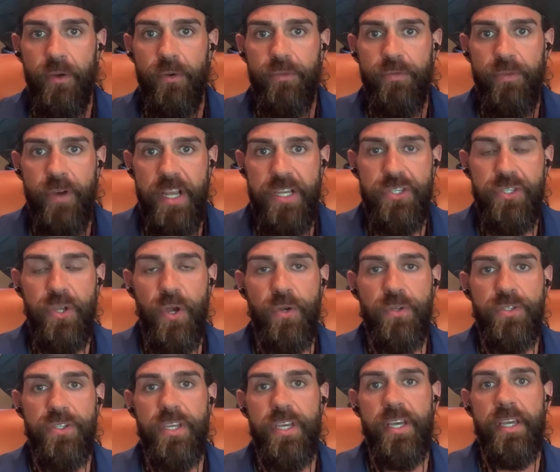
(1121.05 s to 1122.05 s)
fresh
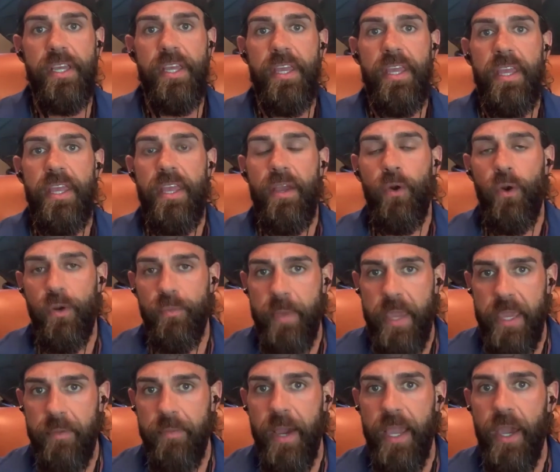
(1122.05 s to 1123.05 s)
salsa or
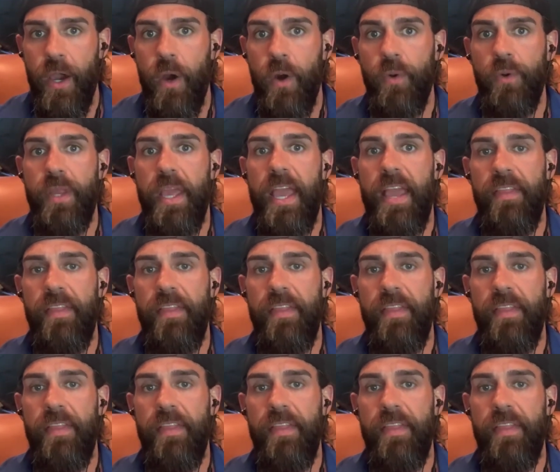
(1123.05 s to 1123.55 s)
make my own.